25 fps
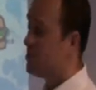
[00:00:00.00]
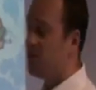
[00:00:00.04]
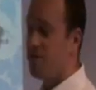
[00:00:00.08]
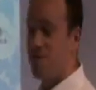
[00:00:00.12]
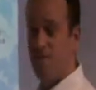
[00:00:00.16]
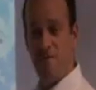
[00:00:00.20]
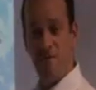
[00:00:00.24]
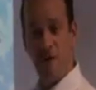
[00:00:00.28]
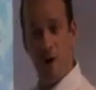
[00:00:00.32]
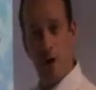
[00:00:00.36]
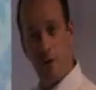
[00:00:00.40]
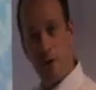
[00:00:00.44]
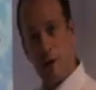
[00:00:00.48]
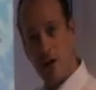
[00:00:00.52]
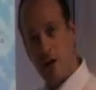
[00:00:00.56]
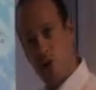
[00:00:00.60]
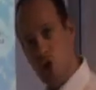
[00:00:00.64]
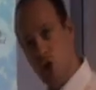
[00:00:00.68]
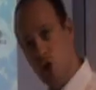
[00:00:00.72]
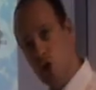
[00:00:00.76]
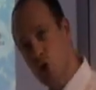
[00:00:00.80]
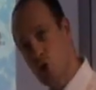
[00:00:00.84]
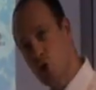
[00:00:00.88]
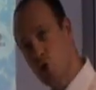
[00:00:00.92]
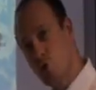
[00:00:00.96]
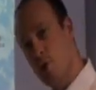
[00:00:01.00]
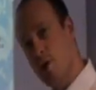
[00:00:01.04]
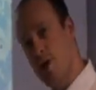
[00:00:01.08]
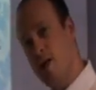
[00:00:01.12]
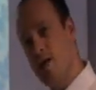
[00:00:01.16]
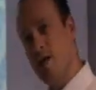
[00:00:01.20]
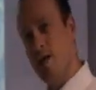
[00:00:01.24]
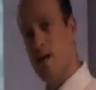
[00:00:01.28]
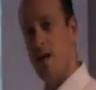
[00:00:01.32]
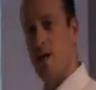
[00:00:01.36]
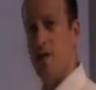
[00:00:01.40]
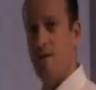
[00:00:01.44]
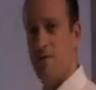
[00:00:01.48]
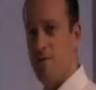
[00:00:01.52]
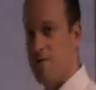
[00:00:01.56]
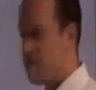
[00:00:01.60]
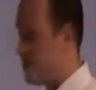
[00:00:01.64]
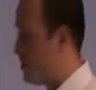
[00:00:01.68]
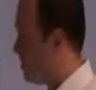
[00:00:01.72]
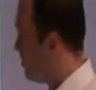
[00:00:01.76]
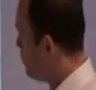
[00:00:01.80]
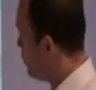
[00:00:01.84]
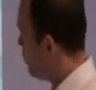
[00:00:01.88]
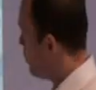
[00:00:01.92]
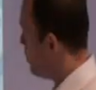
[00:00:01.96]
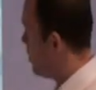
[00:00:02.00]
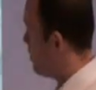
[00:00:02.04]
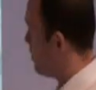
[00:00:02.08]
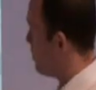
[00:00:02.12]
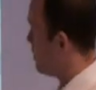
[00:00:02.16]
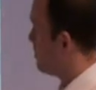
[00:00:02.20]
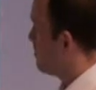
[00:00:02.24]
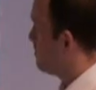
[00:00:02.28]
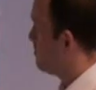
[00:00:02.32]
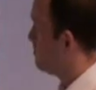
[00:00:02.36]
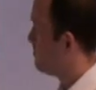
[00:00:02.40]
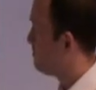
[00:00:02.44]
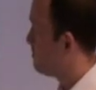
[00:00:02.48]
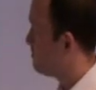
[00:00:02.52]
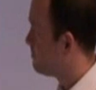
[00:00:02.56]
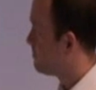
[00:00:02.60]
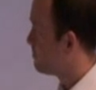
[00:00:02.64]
metaphoric shrinking of the world.